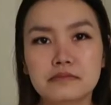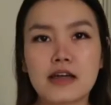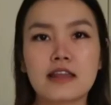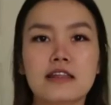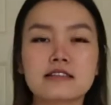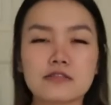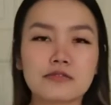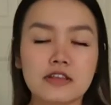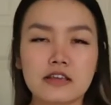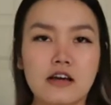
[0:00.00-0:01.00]
but it is a
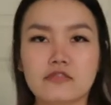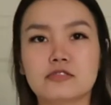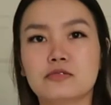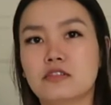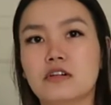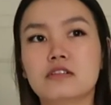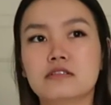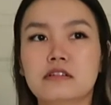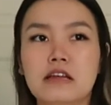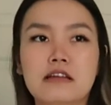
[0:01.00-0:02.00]
really comfortable
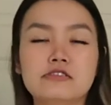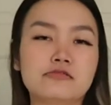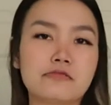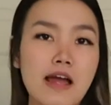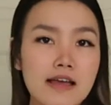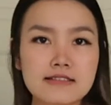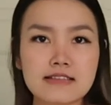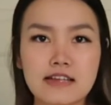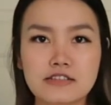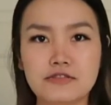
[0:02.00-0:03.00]
dress
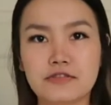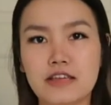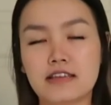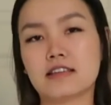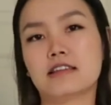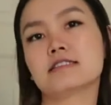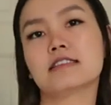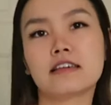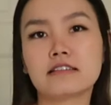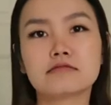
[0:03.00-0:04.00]
and I do think it is
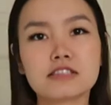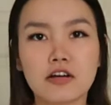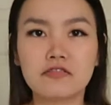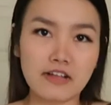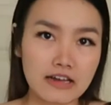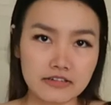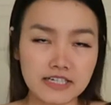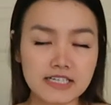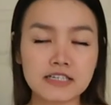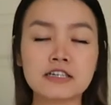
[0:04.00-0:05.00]
like still
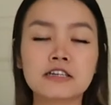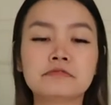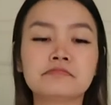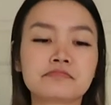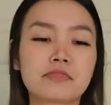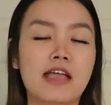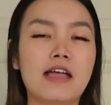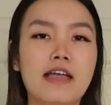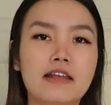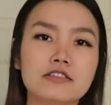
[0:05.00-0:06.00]
flattering,
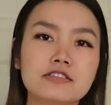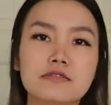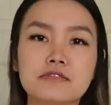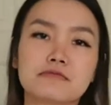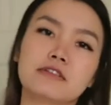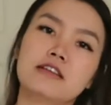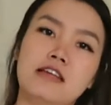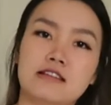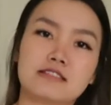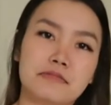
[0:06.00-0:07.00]
and also it was really
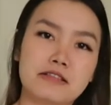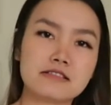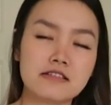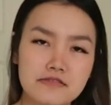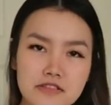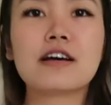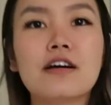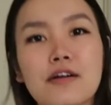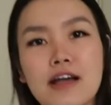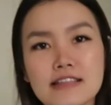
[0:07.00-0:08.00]
inexpensive,
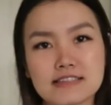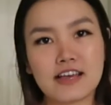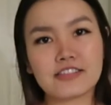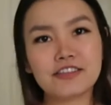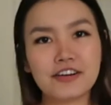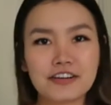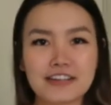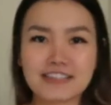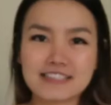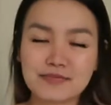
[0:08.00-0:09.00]
so it's not the
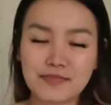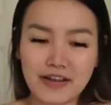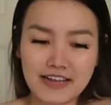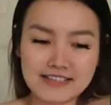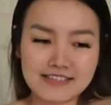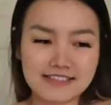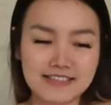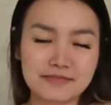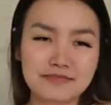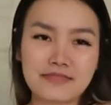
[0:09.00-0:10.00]
worst, but it's
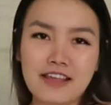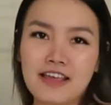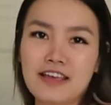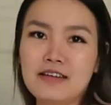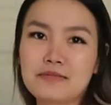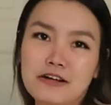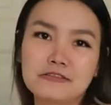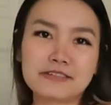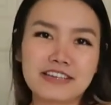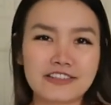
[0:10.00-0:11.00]

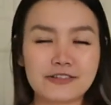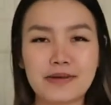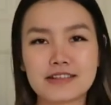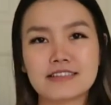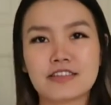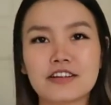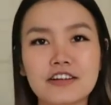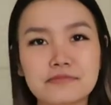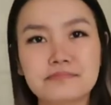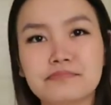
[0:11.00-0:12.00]
probably not the best
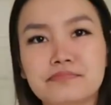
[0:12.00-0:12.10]
either.